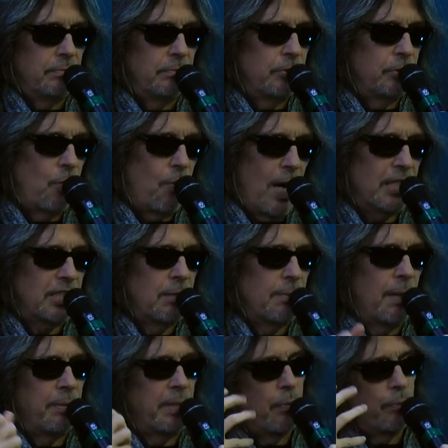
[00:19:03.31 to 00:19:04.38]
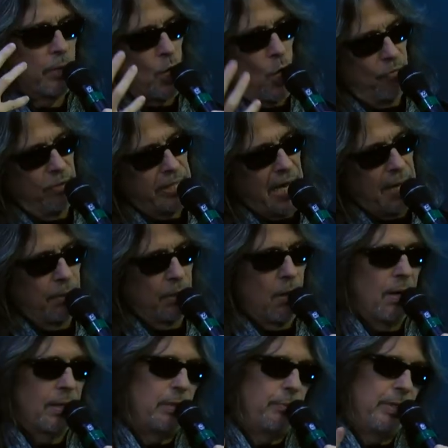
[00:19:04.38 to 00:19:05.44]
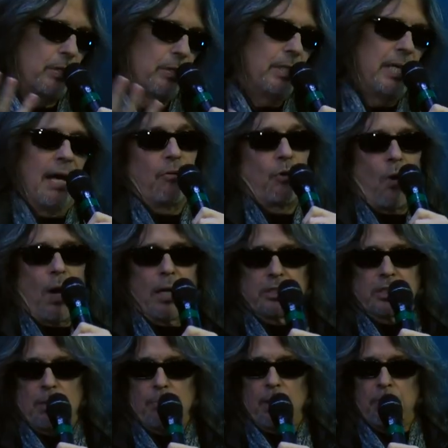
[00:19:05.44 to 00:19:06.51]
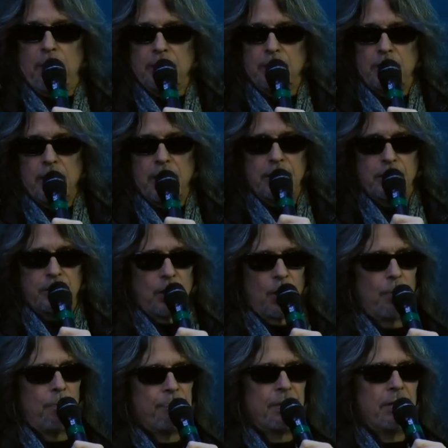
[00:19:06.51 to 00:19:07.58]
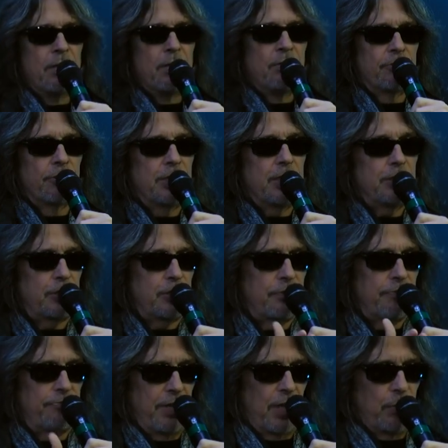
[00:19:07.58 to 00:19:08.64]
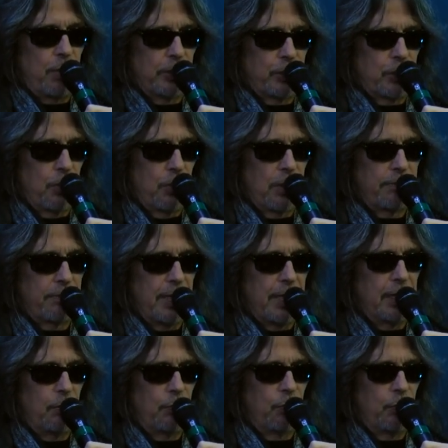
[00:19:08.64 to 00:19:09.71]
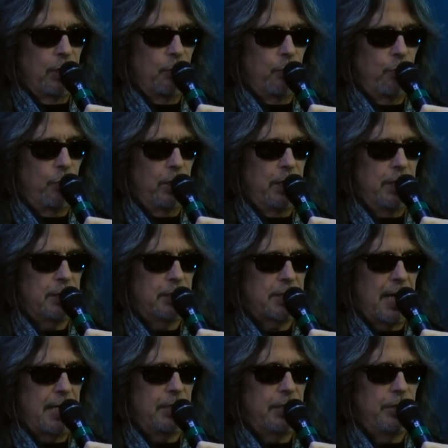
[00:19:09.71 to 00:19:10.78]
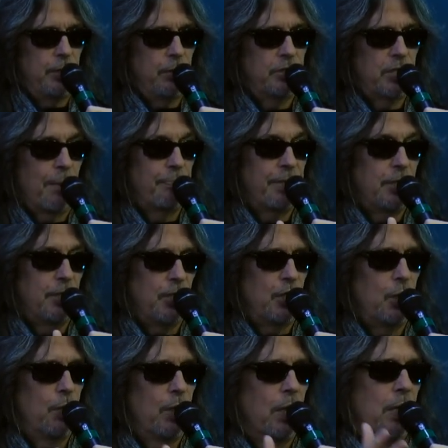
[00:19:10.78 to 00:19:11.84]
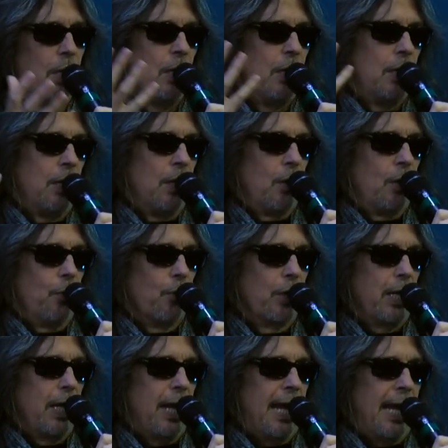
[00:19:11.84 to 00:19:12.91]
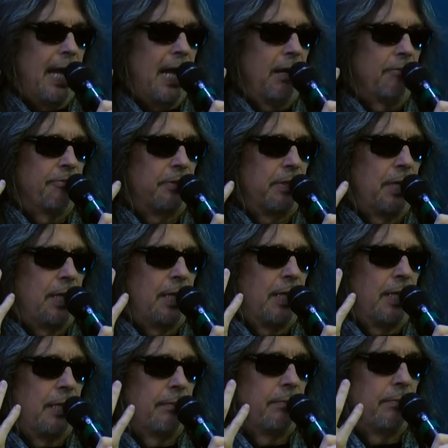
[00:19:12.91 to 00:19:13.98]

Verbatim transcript: choirs come up, and then COVID came along, and then we couldn't have choirs come up on stage. So for this farewell tour thing, we we decided to do something new. We're we're going to have uh,